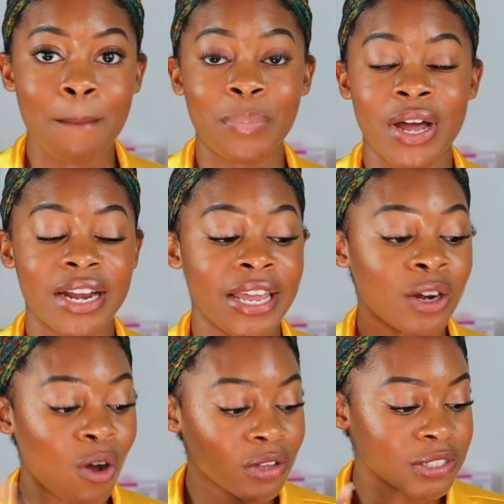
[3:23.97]
but it
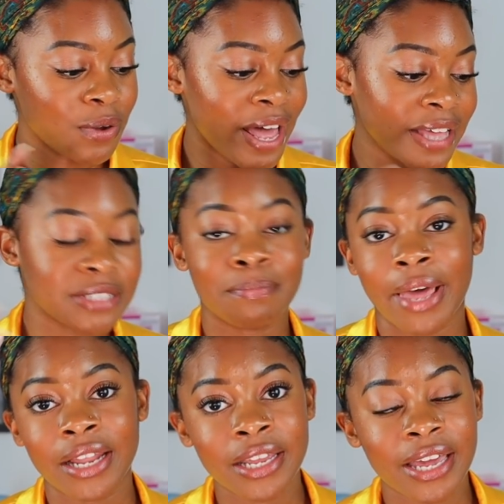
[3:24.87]
also has
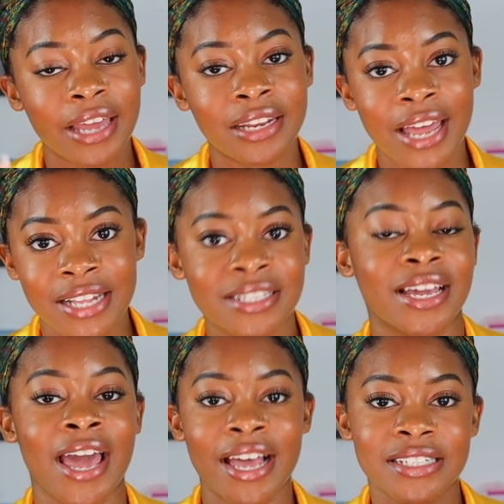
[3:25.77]
malic and lactic
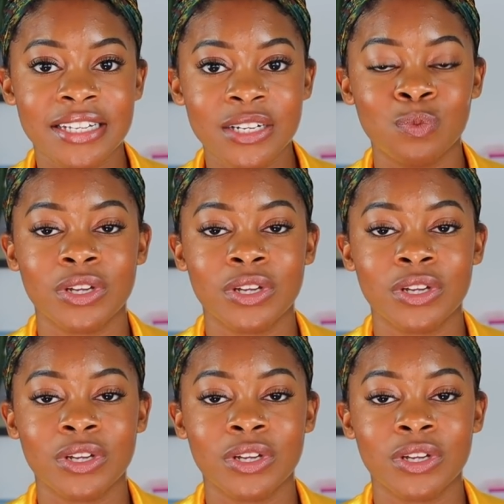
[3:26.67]
acid,